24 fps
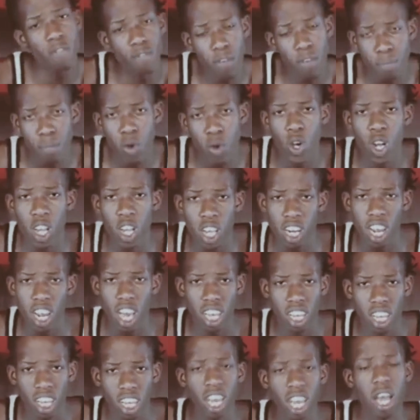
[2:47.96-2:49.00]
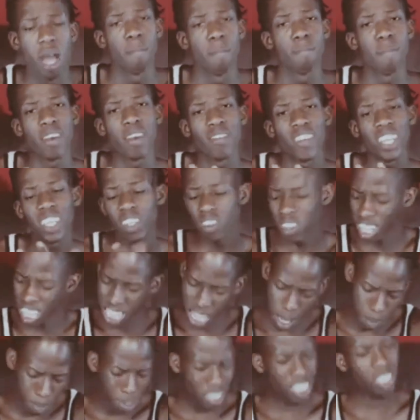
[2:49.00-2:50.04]
Well, right now I'm
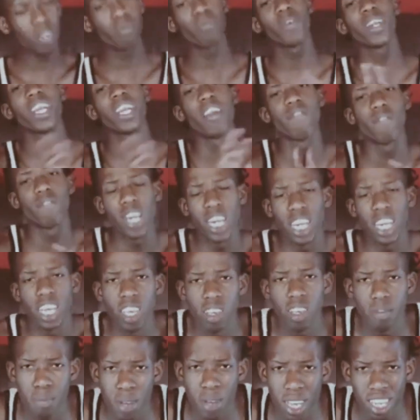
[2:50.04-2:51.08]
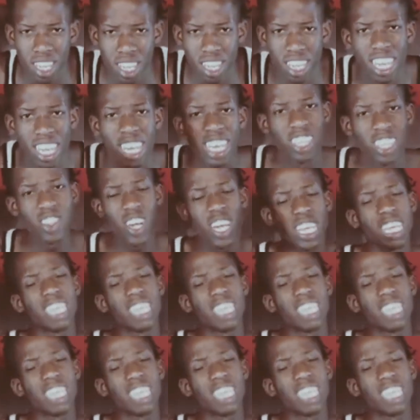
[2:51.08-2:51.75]
working with SHQ1